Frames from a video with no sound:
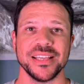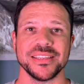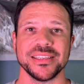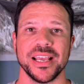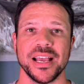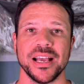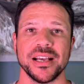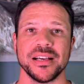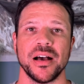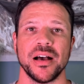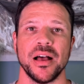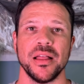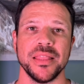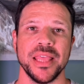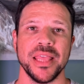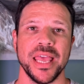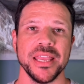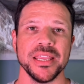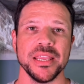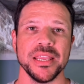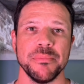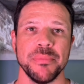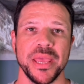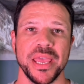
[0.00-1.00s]
deck, a
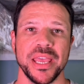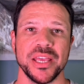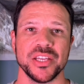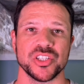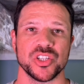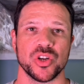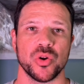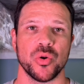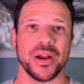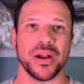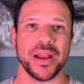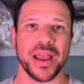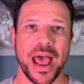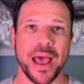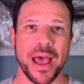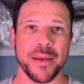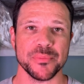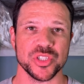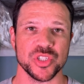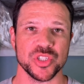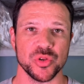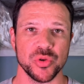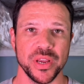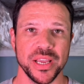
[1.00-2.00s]
landing page, or an app
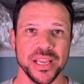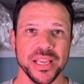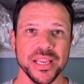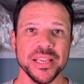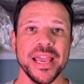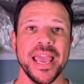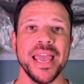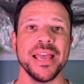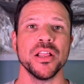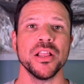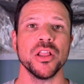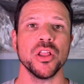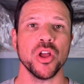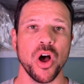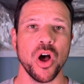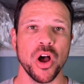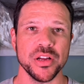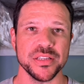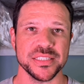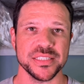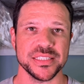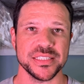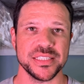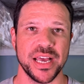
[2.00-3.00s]
screen, and
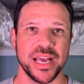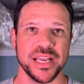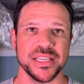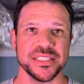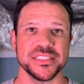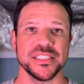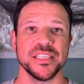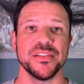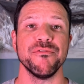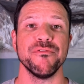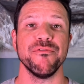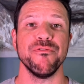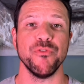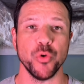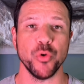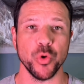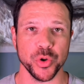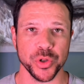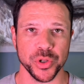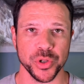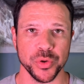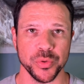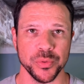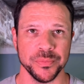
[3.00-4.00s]
Claude designs it
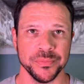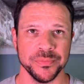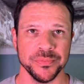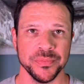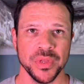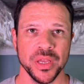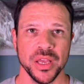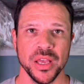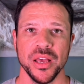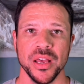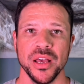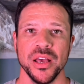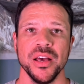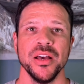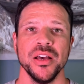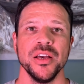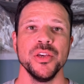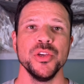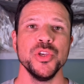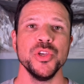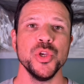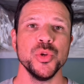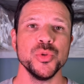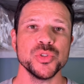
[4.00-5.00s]
for you.
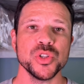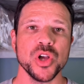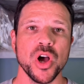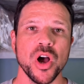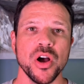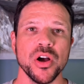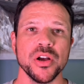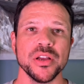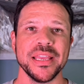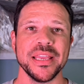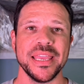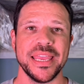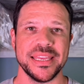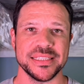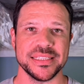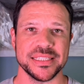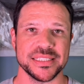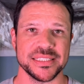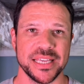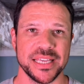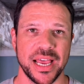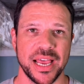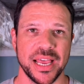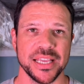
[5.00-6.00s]
You talk, it
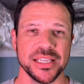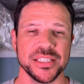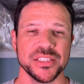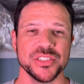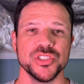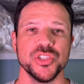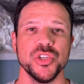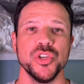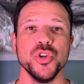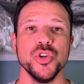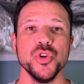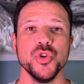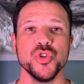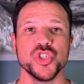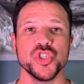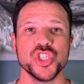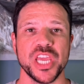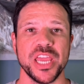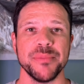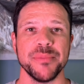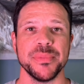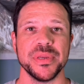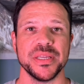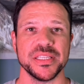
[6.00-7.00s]
designs, you
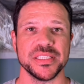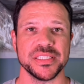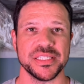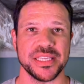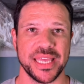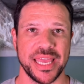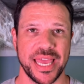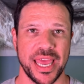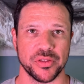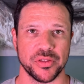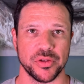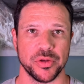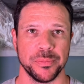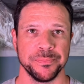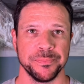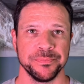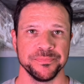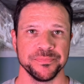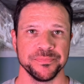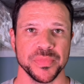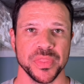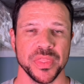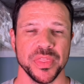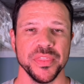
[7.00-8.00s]
shape it together.
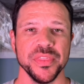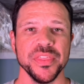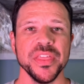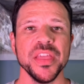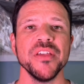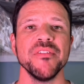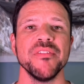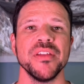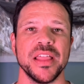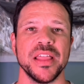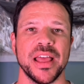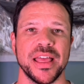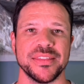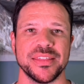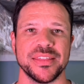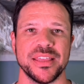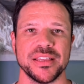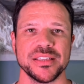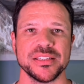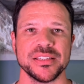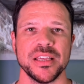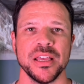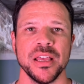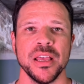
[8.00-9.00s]
Think of it like
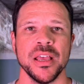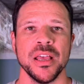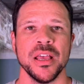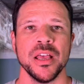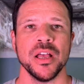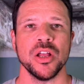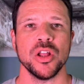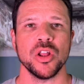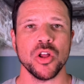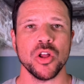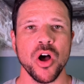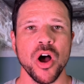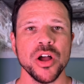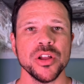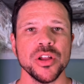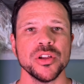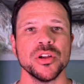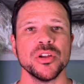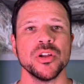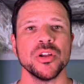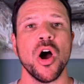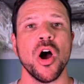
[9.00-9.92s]
this. Claude could